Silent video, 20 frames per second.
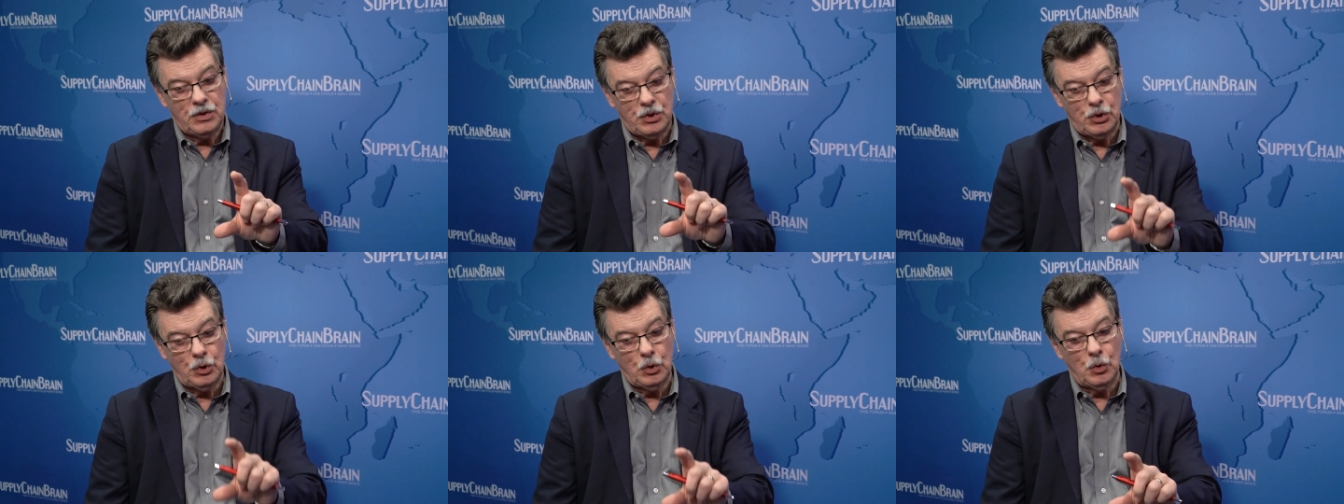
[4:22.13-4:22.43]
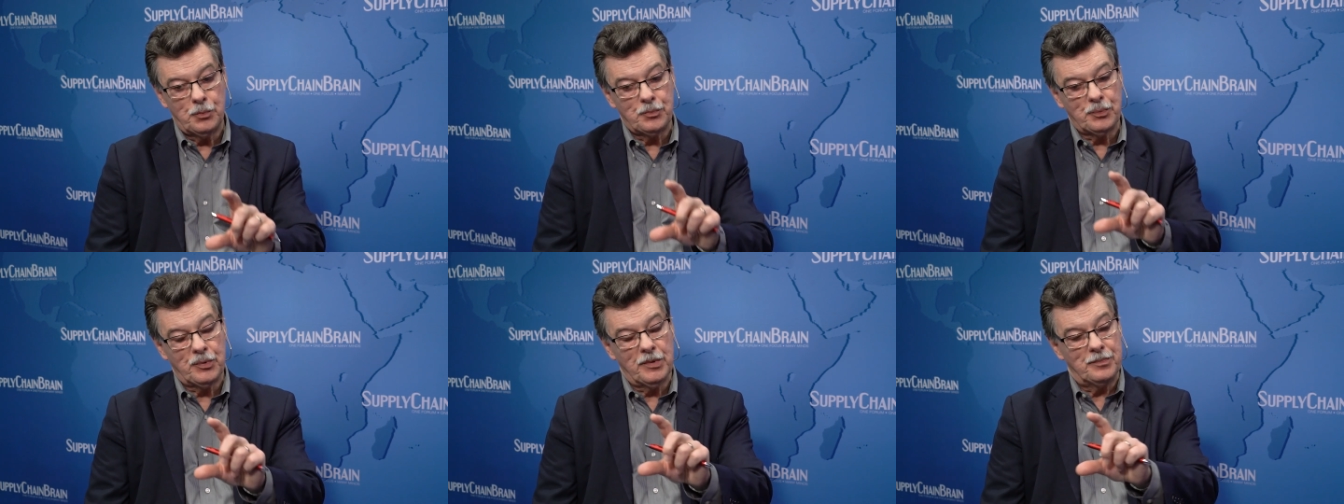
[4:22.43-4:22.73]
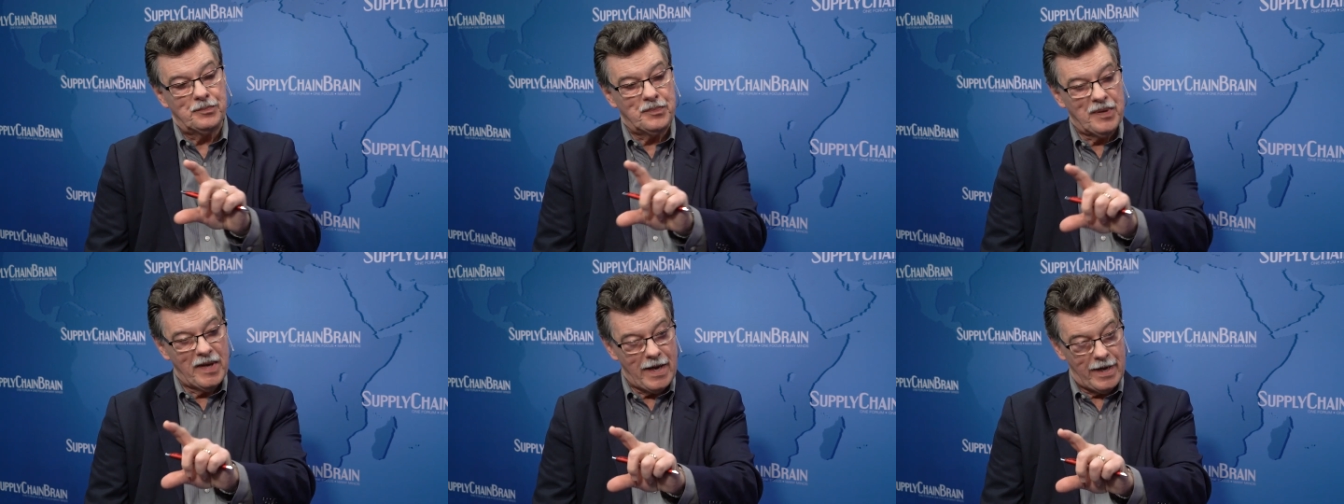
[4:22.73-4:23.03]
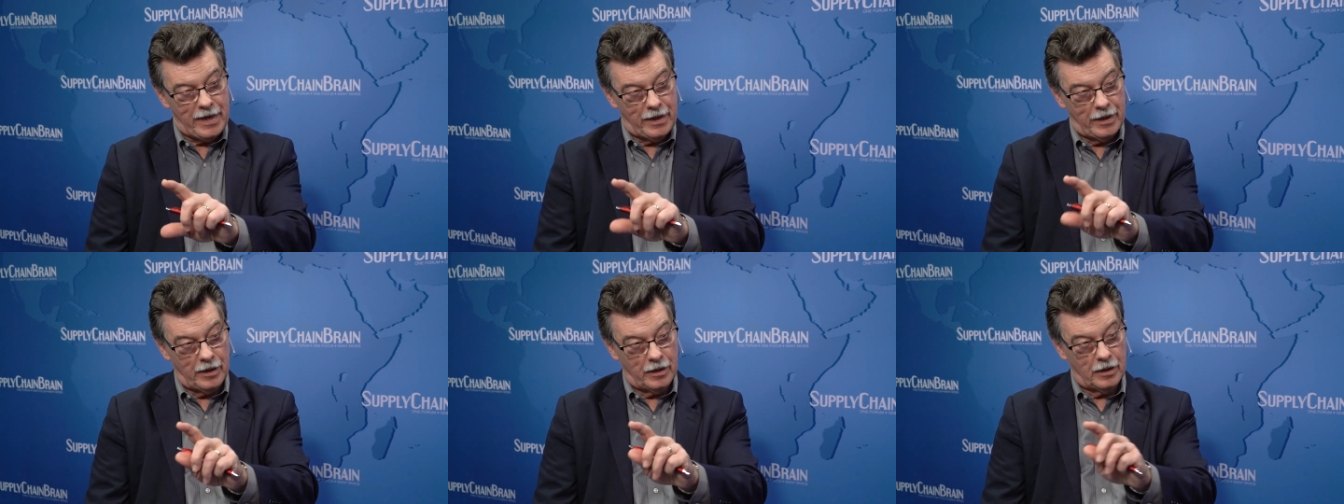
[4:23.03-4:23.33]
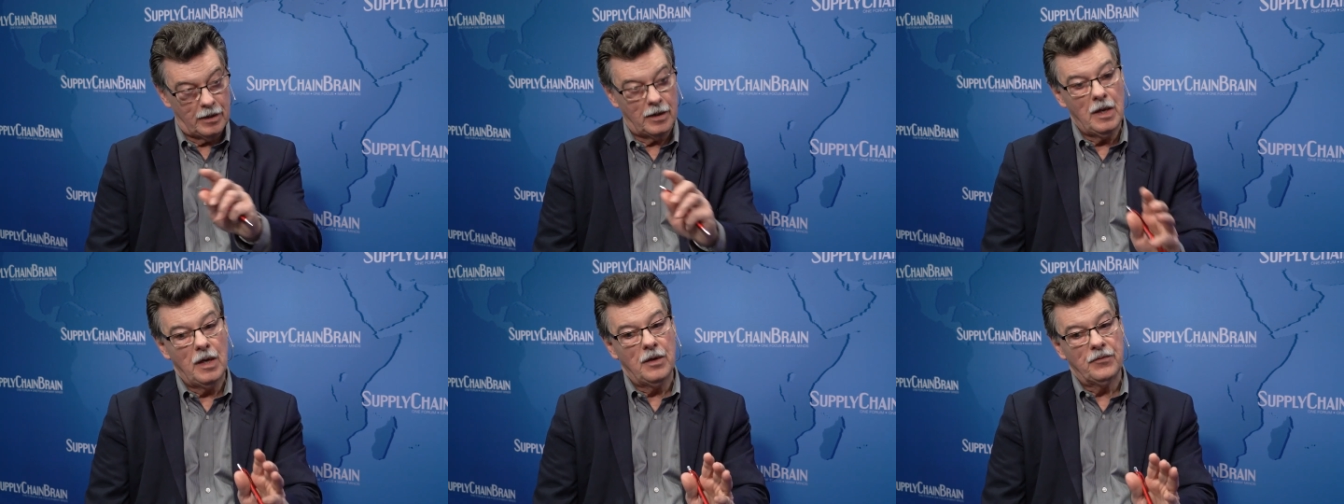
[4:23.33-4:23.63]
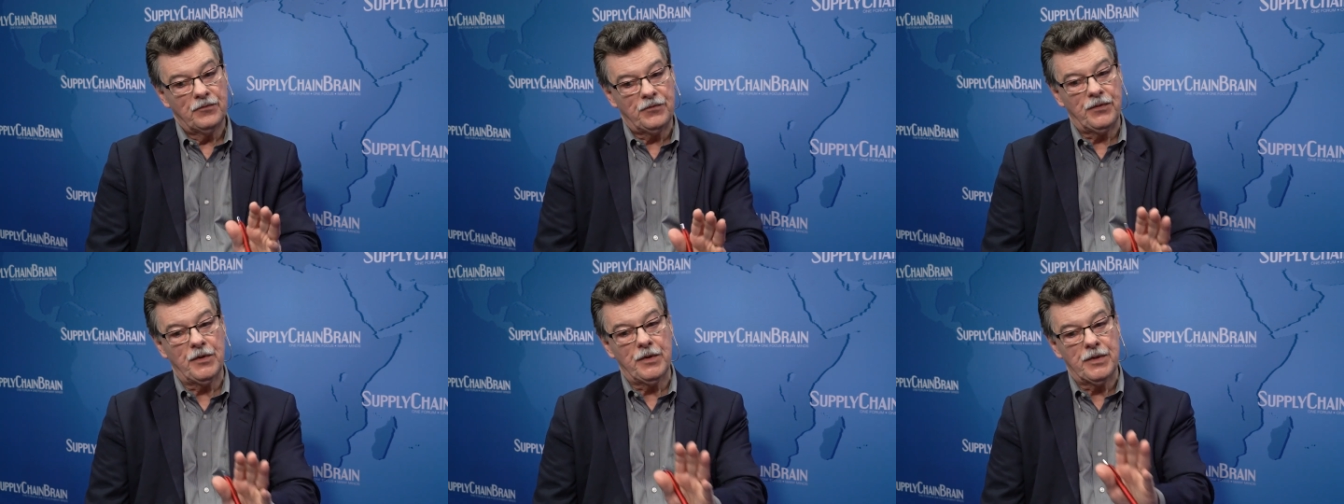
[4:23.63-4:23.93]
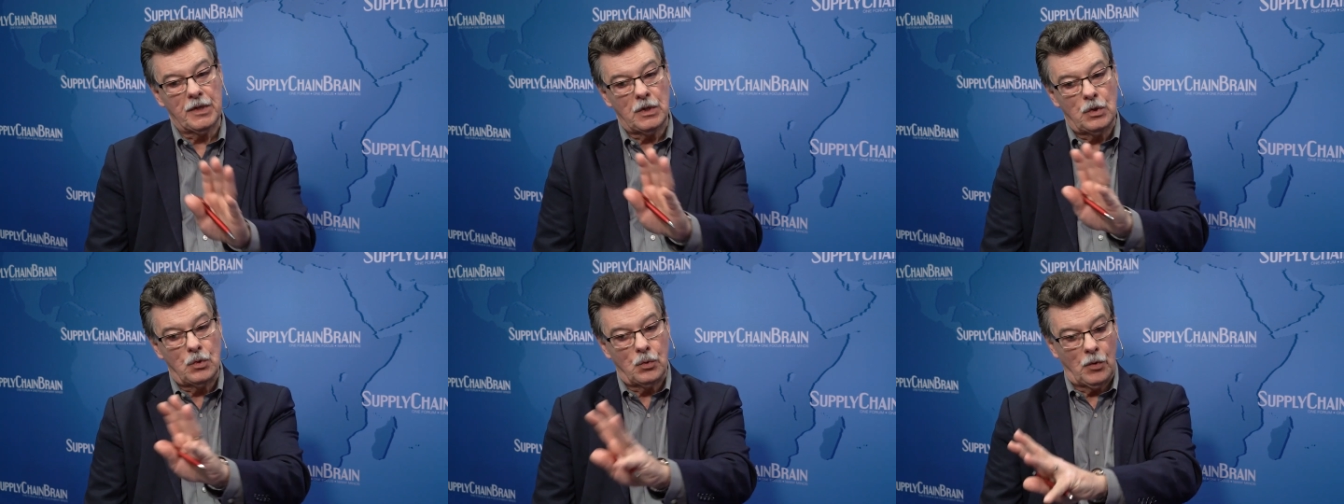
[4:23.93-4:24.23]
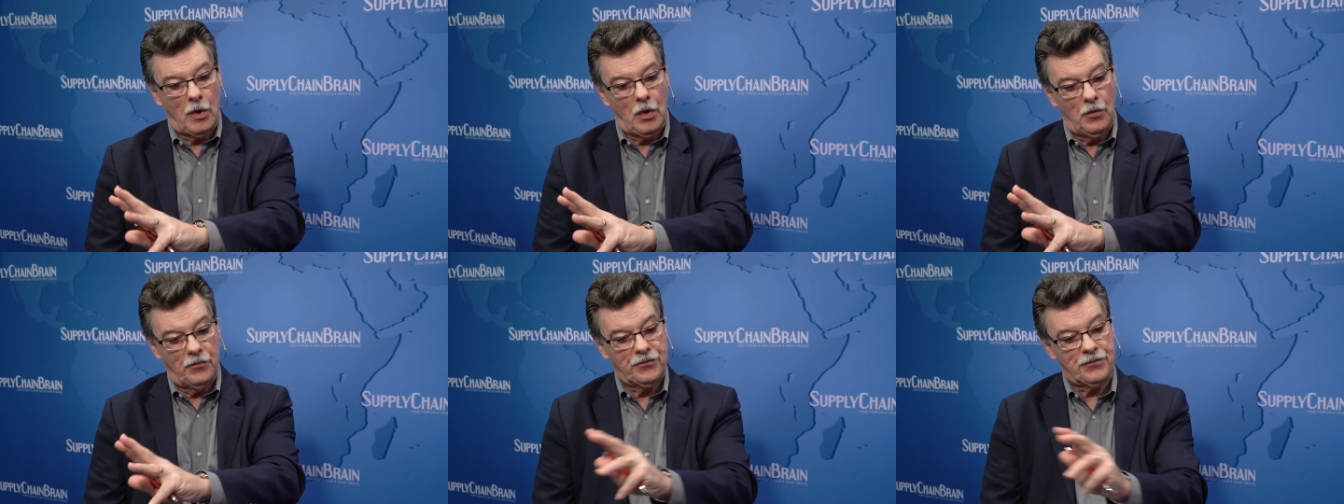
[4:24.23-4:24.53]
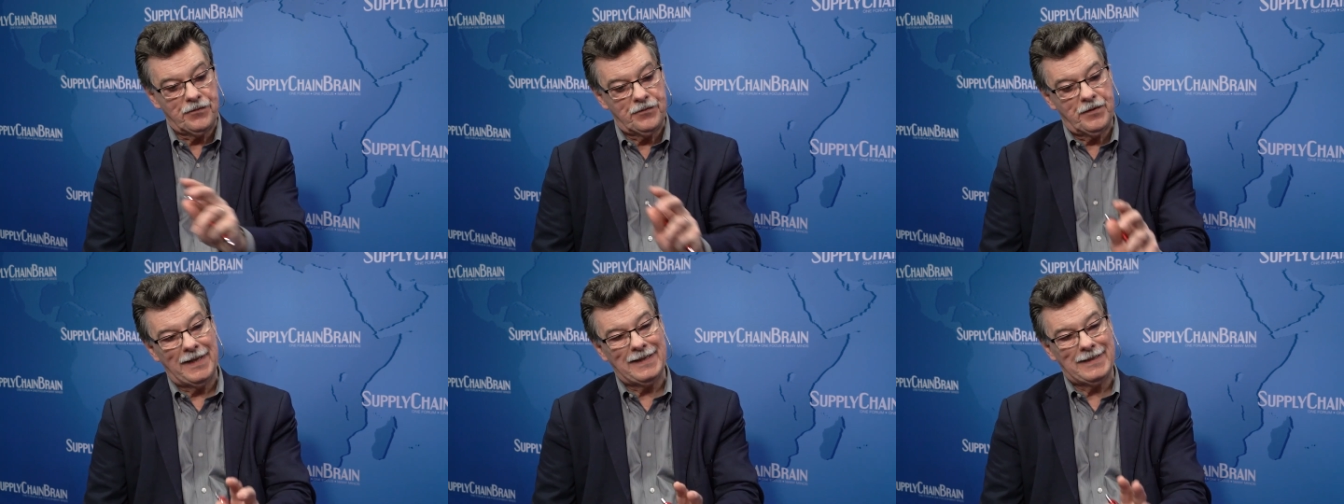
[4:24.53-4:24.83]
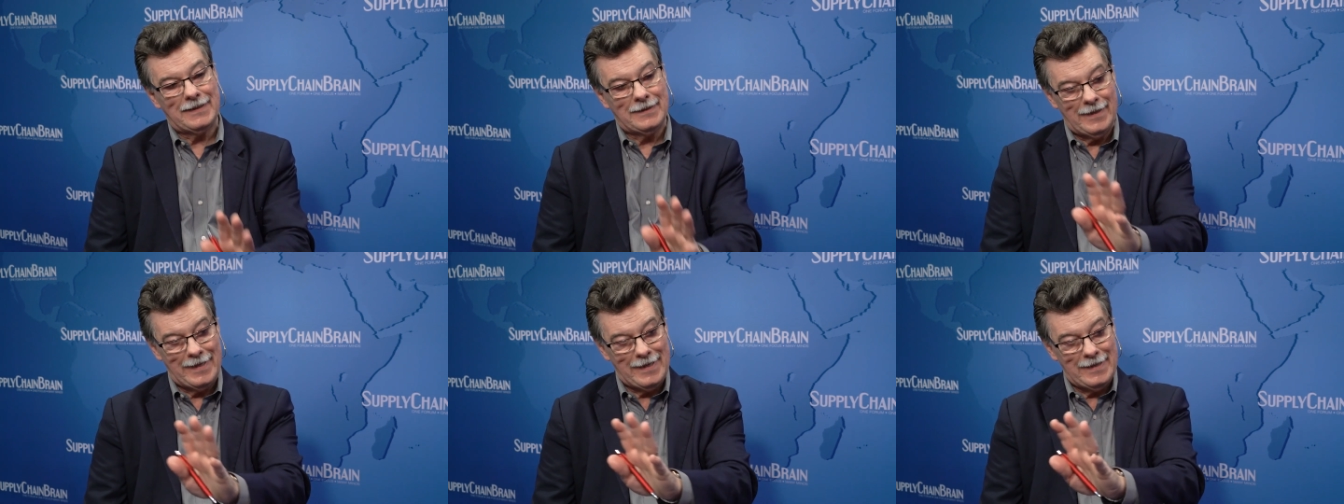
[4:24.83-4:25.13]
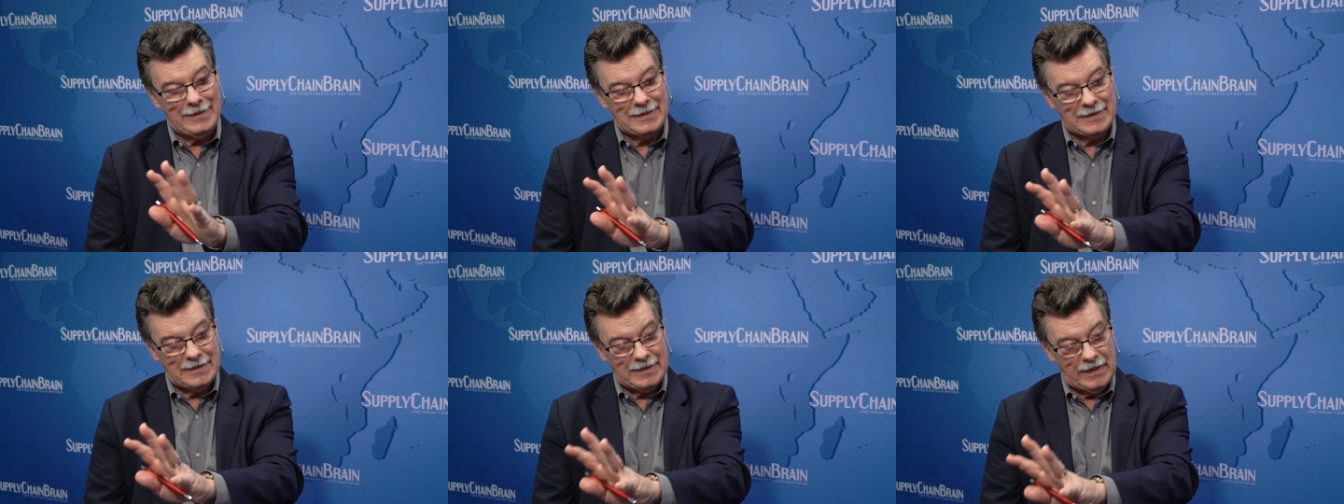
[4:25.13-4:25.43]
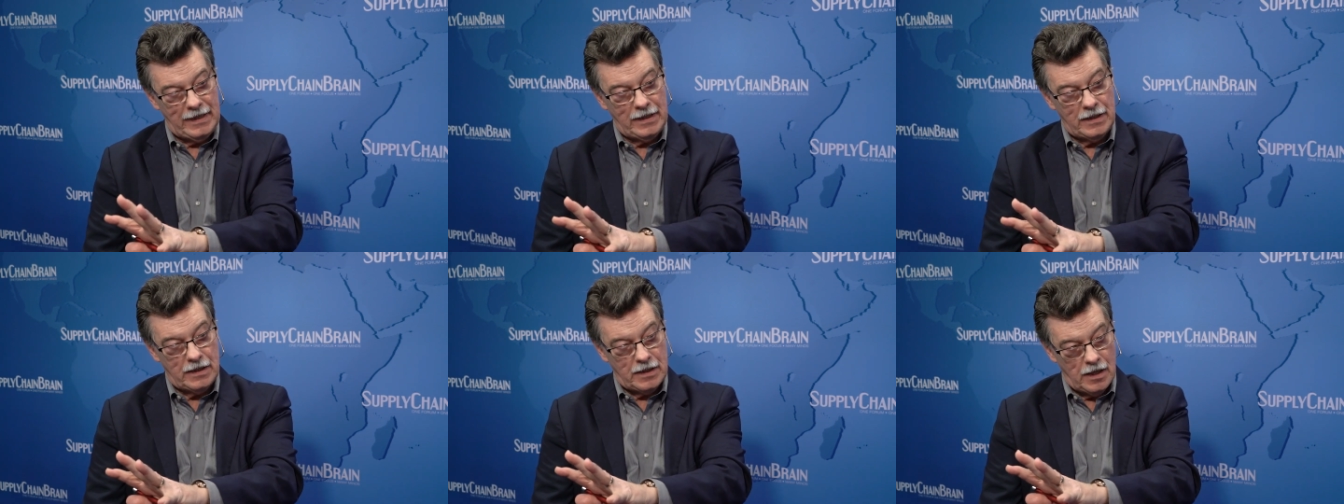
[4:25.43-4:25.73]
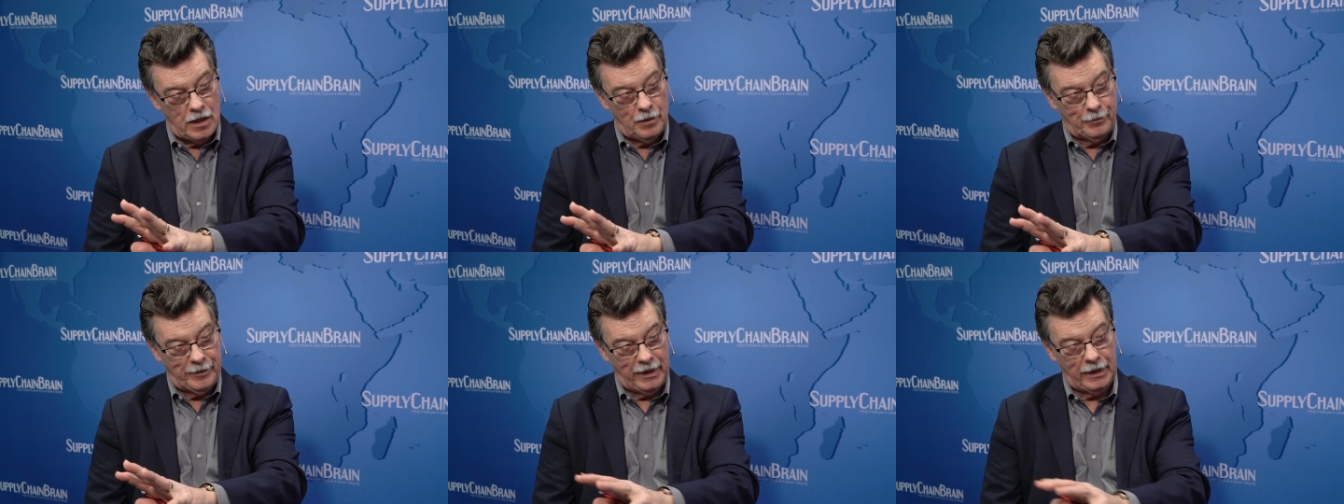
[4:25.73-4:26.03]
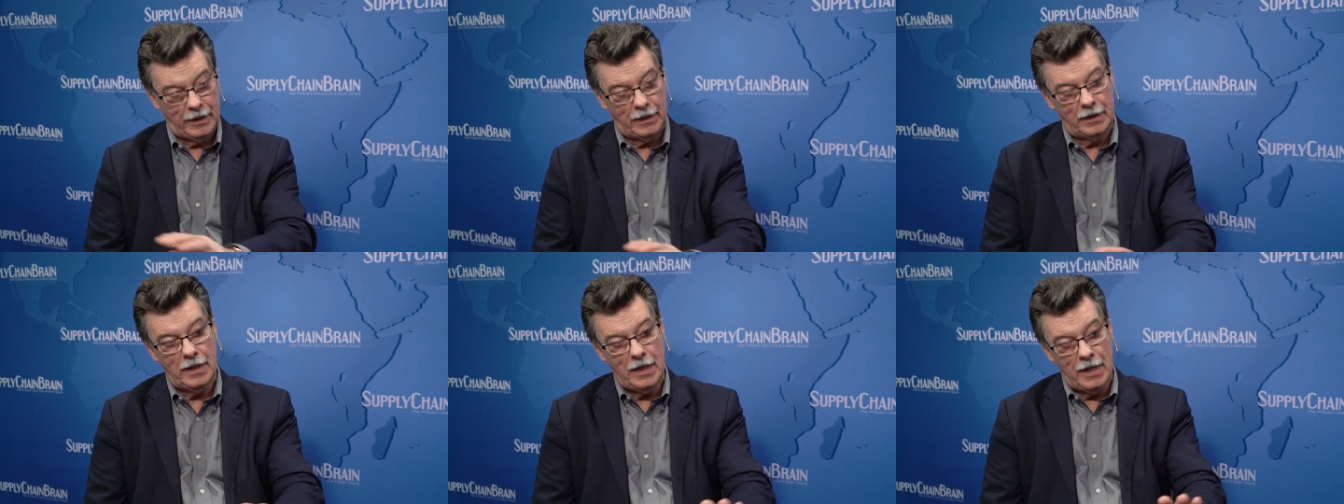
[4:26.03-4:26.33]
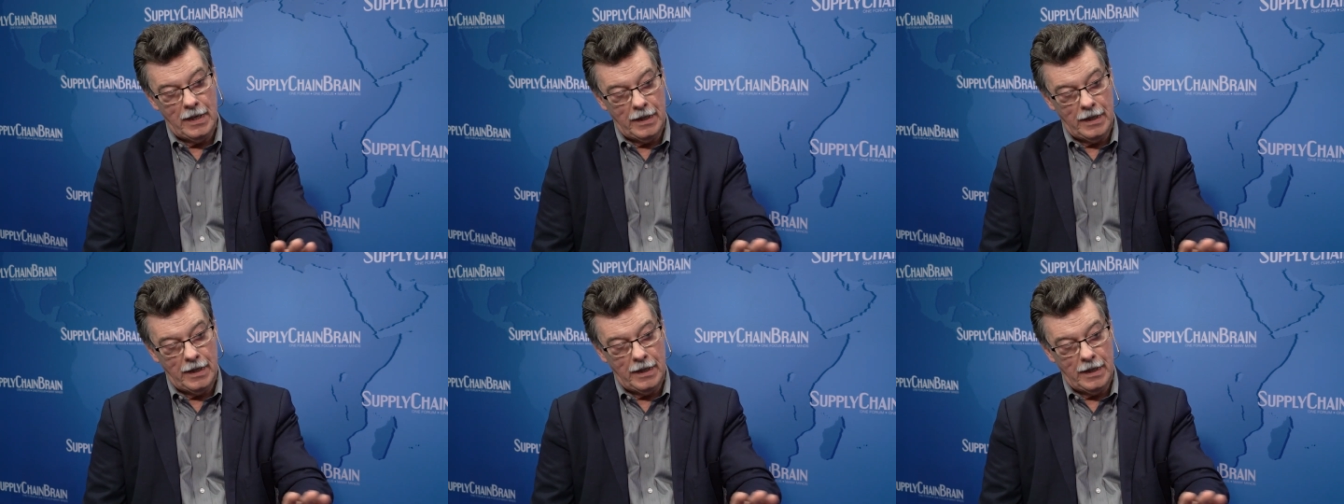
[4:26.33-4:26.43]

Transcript: to prepare for the growth that they see coming